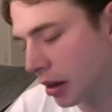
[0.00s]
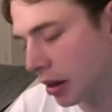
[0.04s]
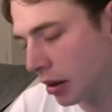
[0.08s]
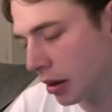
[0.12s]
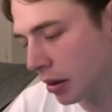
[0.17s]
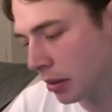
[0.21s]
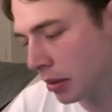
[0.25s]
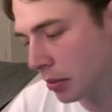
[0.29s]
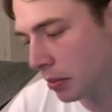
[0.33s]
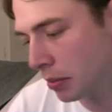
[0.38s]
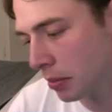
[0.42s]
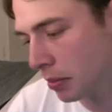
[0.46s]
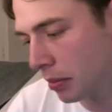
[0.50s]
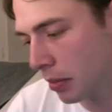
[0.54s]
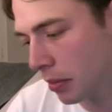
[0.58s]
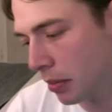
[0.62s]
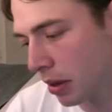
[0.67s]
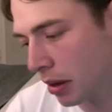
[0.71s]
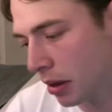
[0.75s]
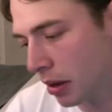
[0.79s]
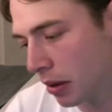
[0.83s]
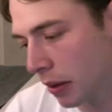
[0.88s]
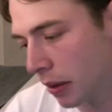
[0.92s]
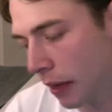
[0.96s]

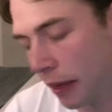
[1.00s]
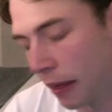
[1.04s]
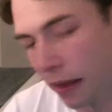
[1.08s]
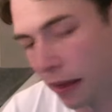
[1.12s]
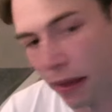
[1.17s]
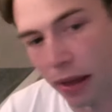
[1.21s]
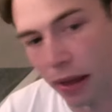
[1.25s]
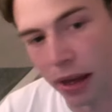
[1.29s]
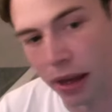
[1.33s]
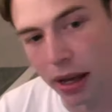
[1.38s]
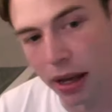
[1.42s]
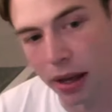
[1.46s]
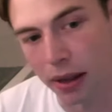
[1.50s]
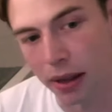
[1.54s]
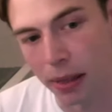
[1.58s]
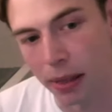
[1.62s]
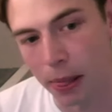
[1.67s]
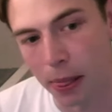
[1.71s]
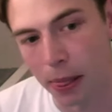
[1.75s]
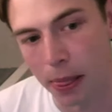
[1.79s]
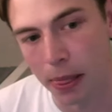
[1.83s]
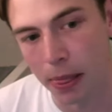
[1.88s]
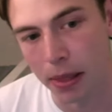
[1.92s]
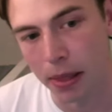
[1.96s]
That's what we
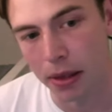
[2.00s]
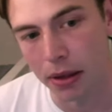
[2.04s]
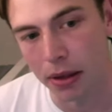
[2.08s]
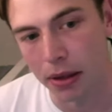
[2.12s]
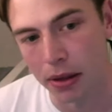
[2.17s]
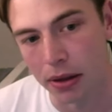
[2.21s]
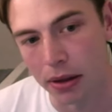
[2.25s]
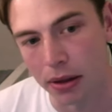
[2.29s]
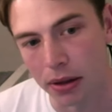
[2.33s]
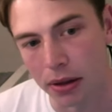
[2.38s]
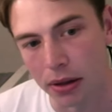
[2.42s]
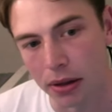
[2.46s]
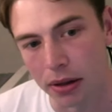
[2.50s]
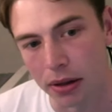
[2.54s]
always tell people as